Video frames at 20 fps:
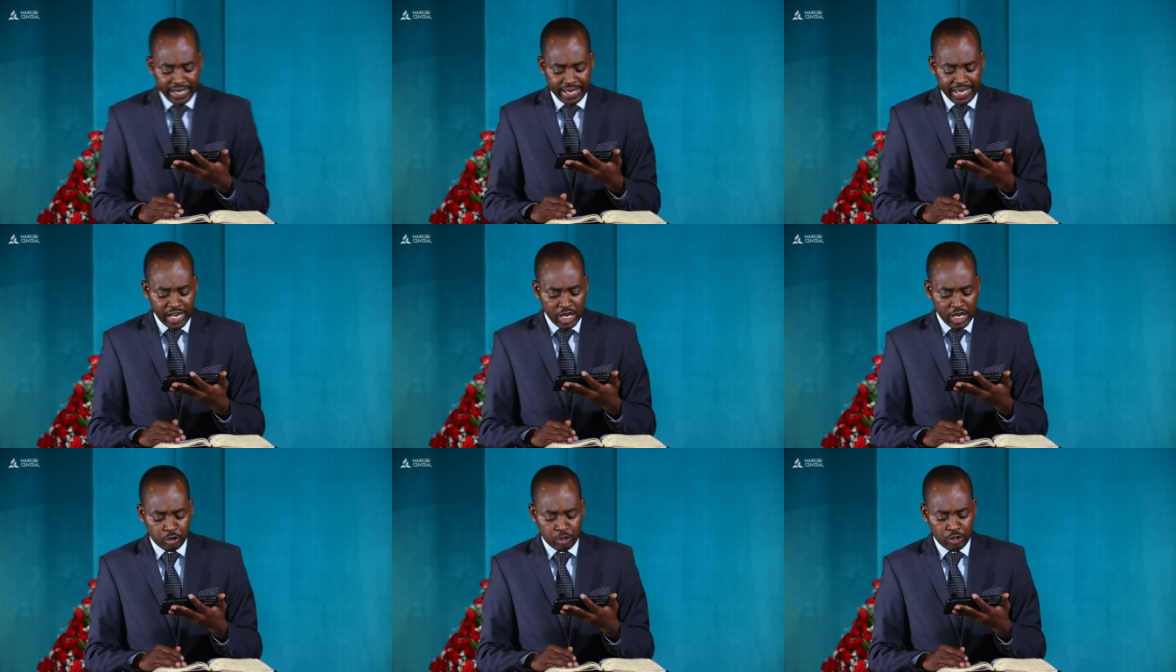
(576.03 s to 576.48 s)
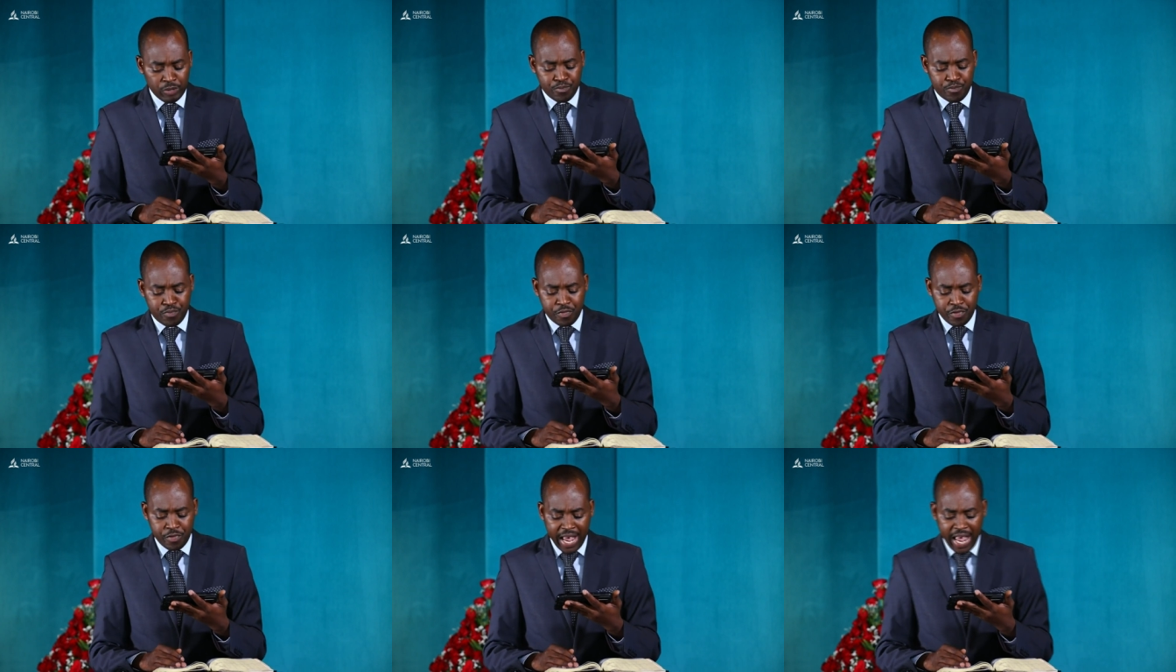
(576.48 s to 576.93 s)
and to
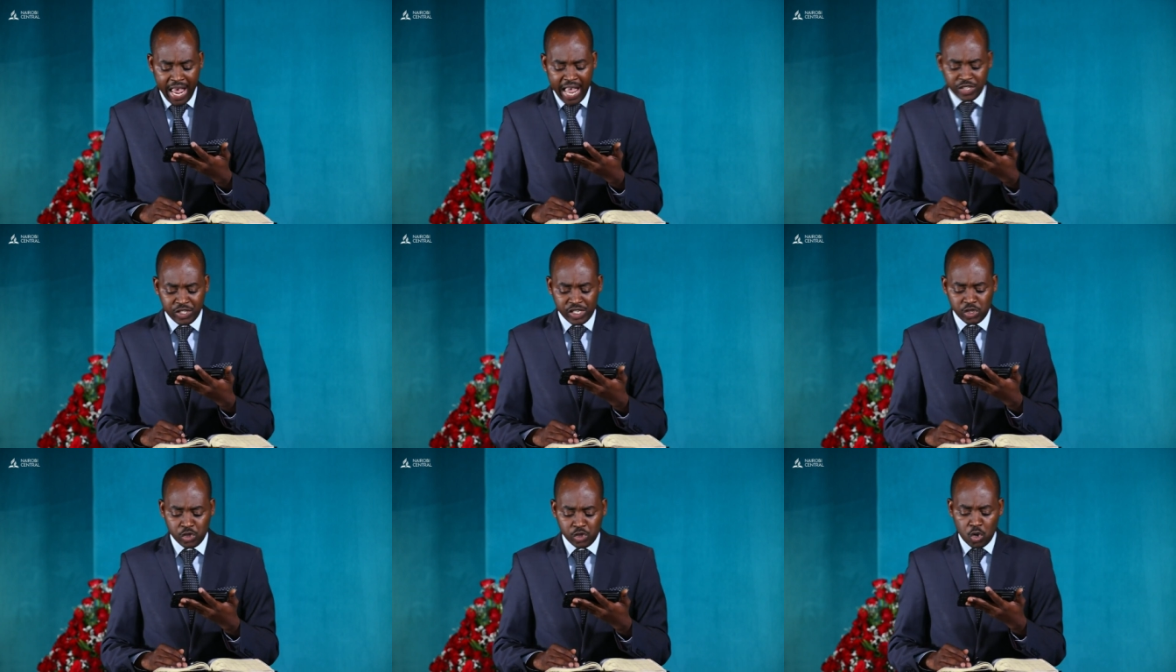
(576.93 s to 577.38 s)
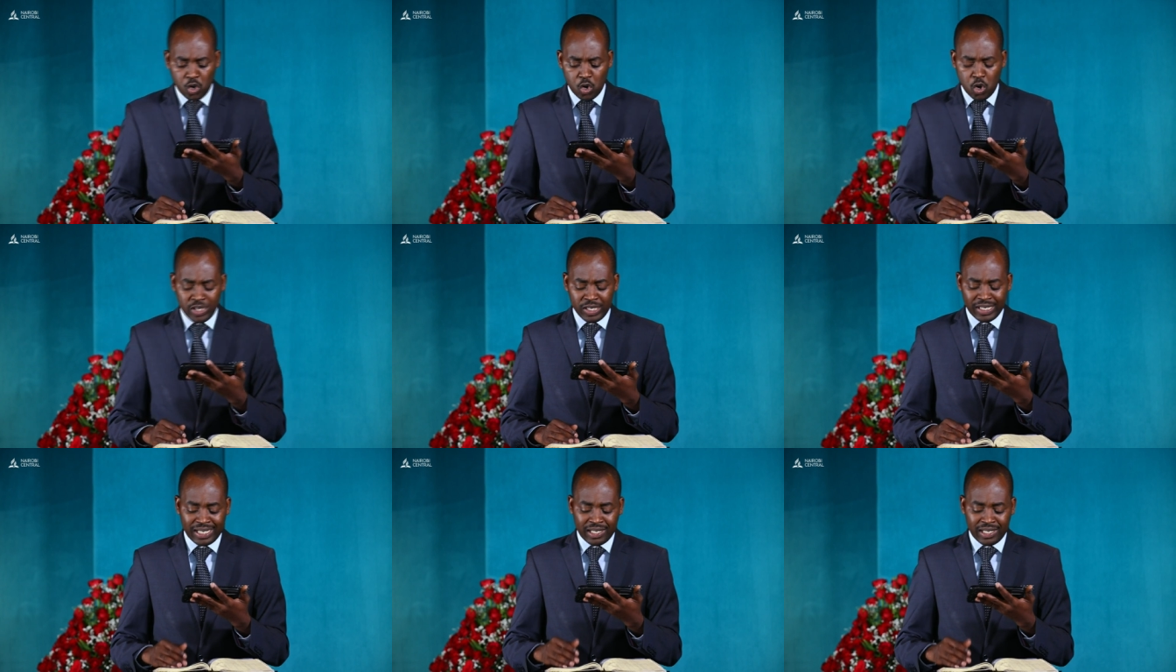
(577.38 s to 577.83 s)
impress his
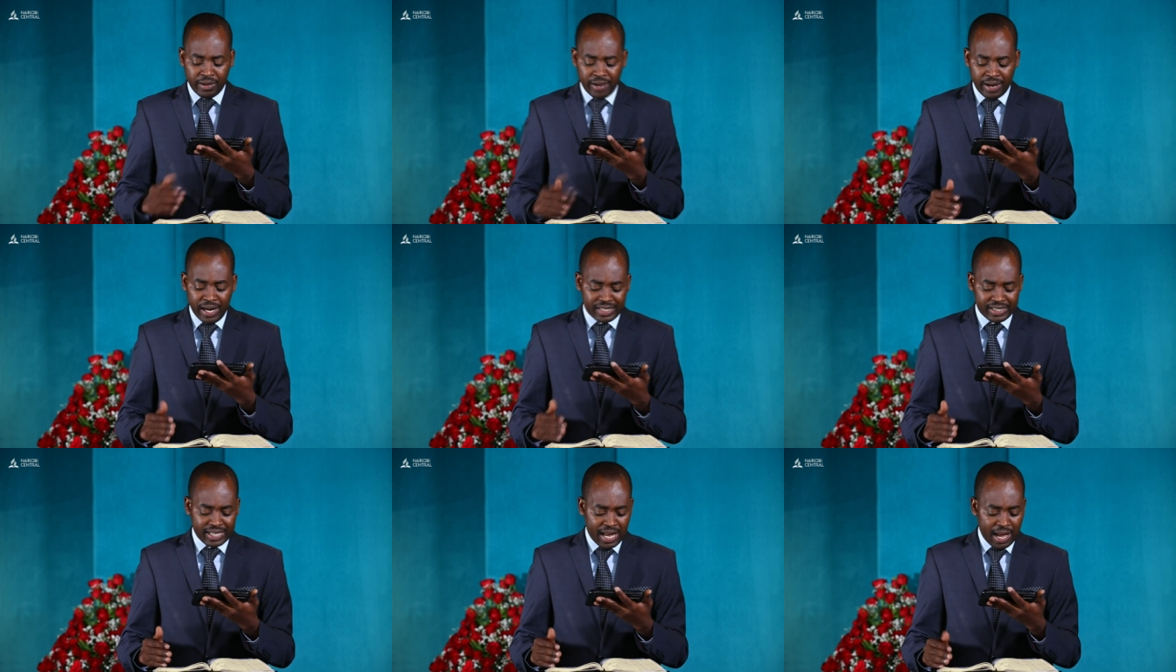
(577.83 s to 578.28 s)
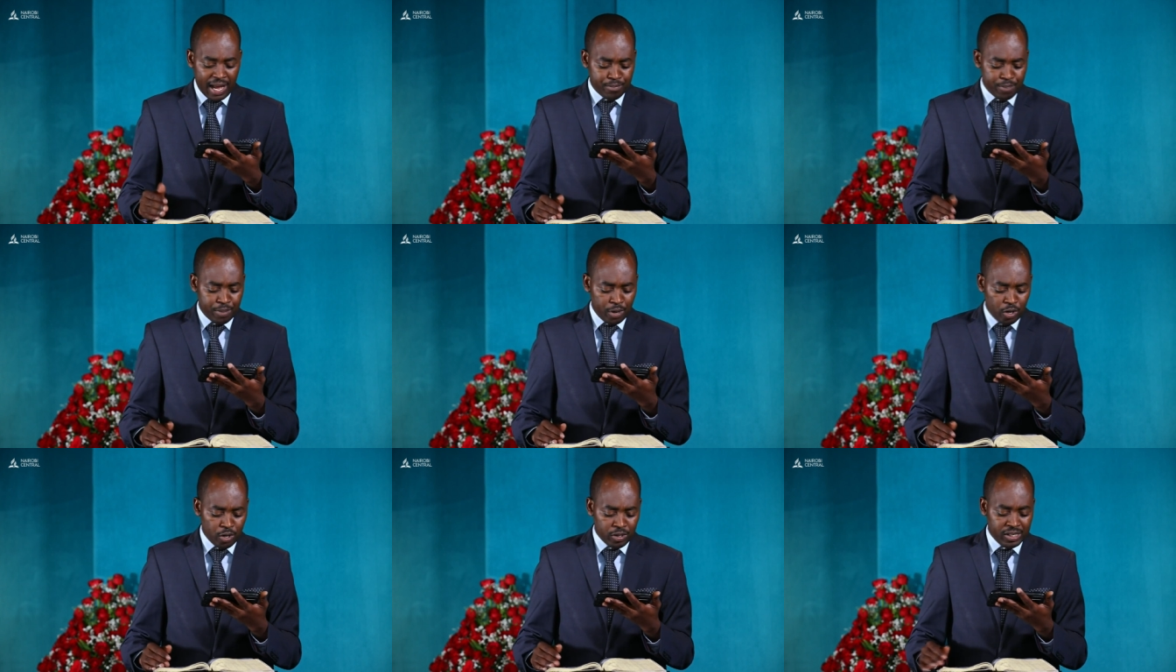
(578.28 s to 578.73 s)
own character
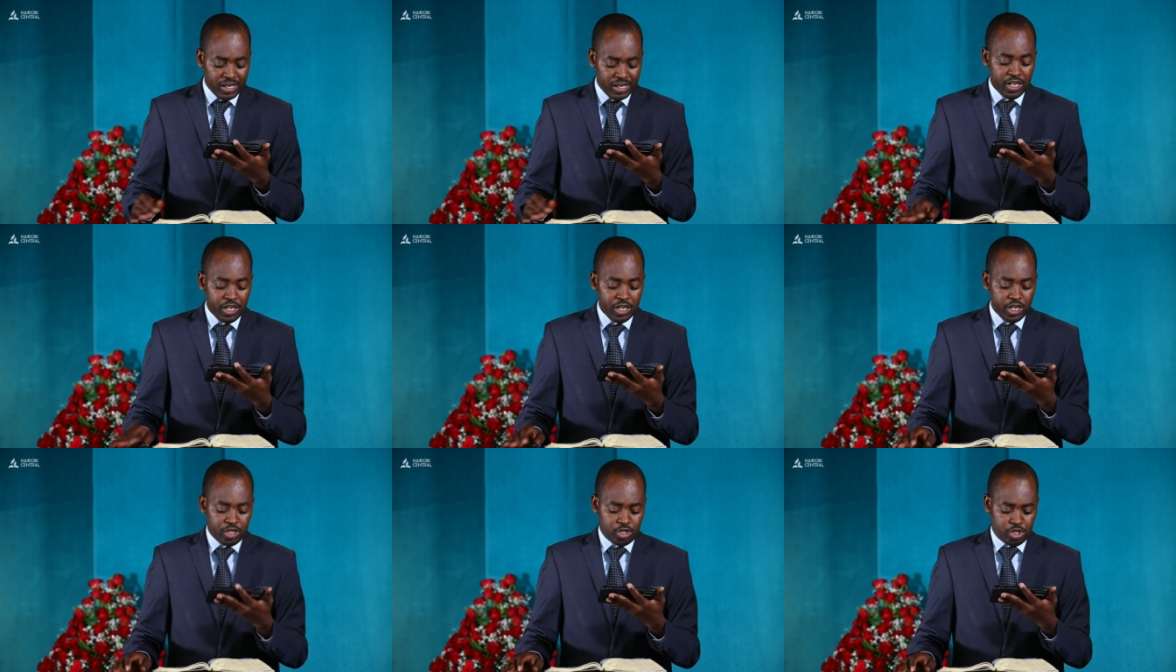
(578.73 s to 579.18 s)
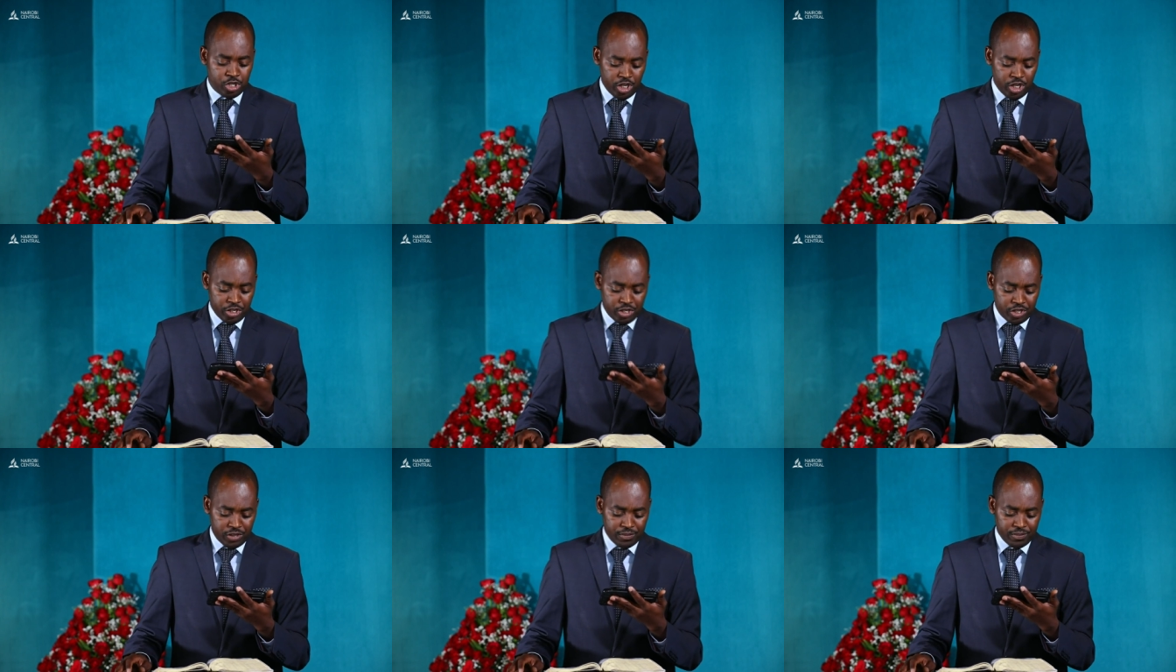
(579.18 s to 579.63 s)
upon his
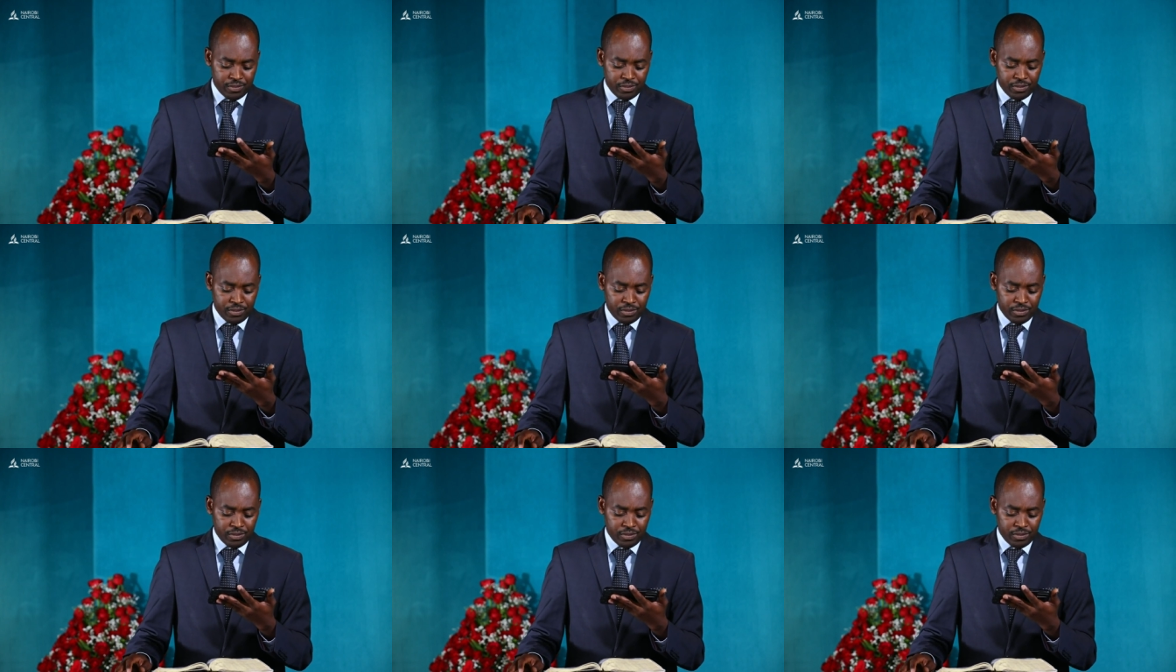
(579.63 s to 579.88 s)
church.